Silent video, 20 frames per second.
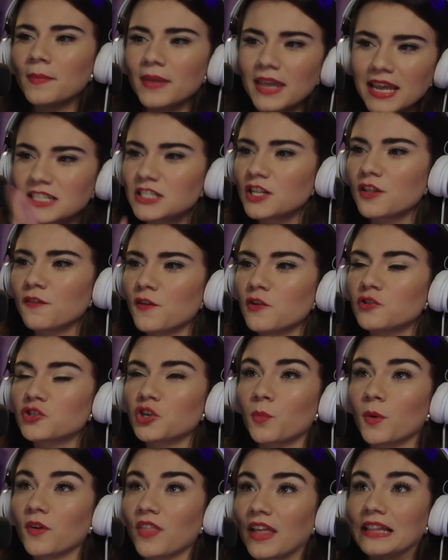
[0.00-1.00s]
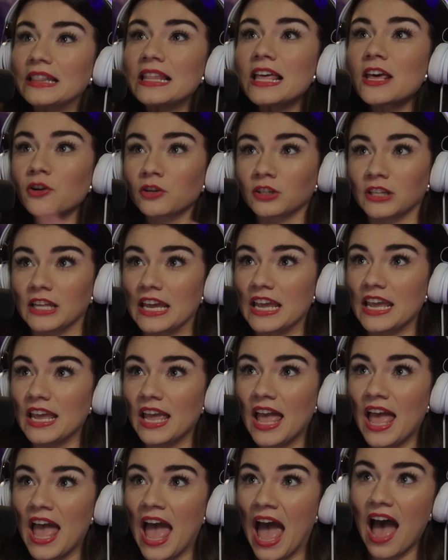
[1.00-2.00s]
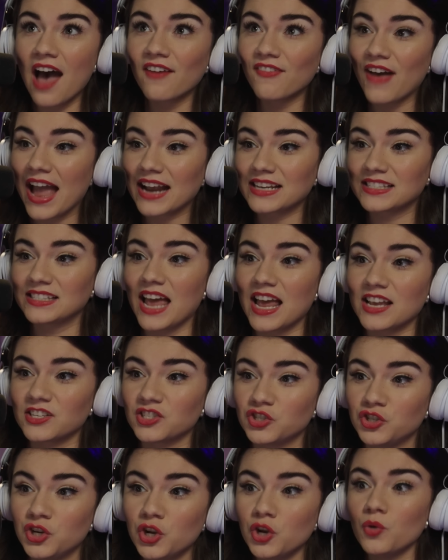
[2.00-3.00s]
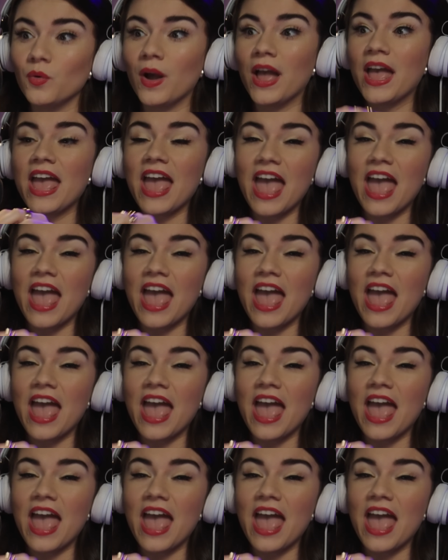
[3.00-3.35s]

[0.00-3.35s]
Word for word: into the future where they literally have access to